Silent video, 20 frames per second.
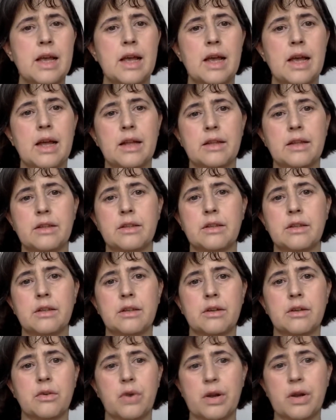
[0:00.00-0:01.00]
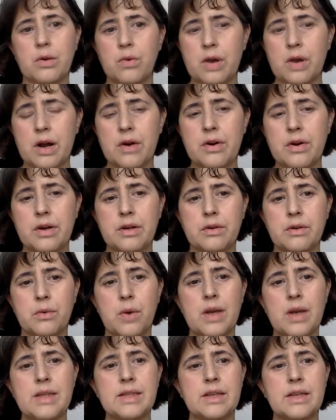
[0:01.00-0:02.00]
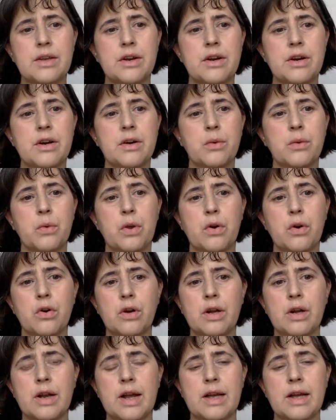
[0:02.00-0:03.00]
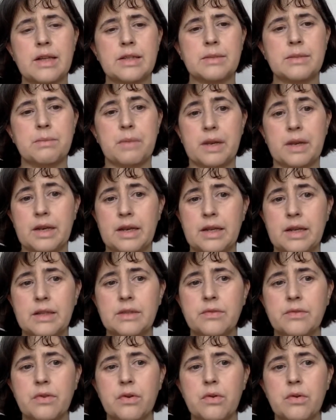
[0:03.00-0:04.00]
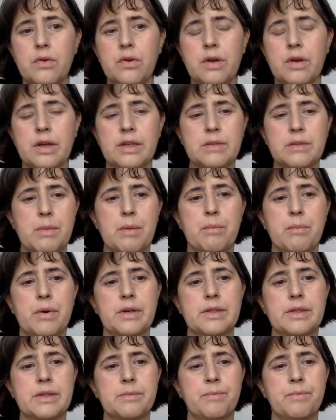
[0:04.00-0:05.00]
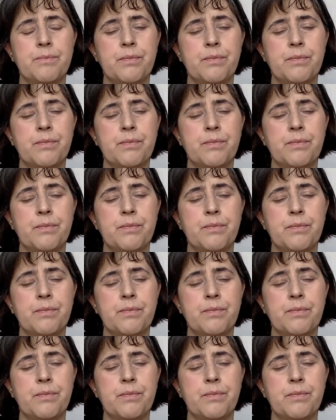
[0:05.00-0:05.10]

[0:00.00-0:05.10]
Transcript: and uh, regularly, twice a year, we organize meetings for its members.